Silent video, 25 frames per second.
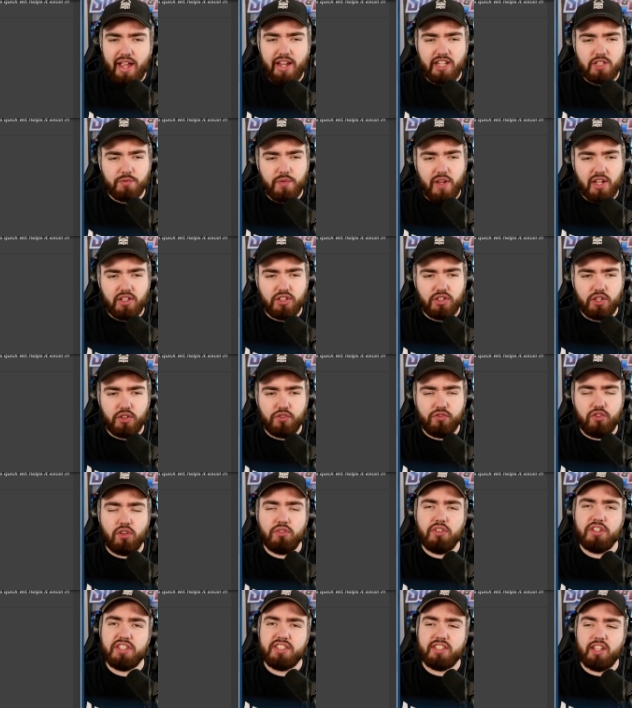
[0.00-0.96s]
expected
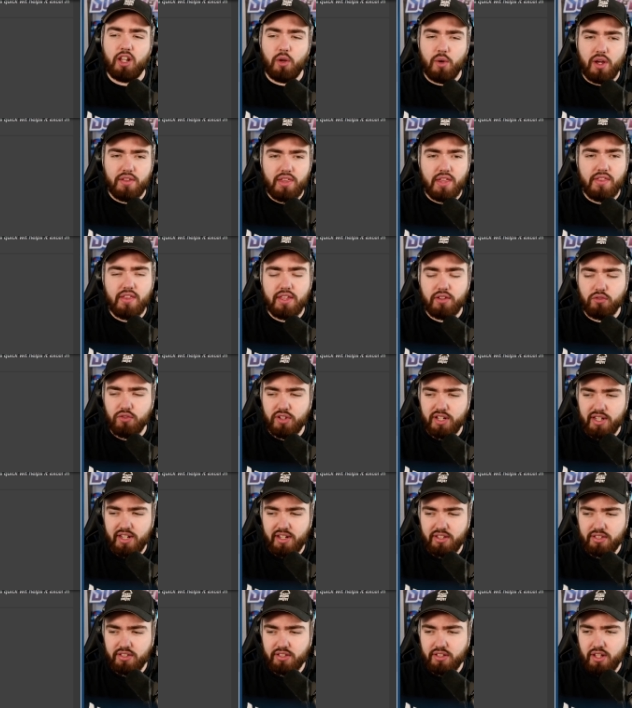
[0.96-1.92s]
from the silhouette that they
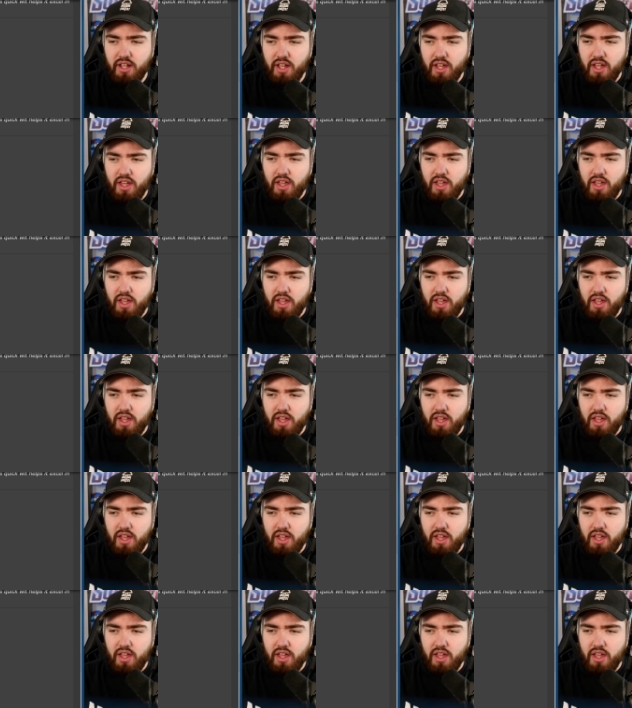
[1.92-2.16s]
released.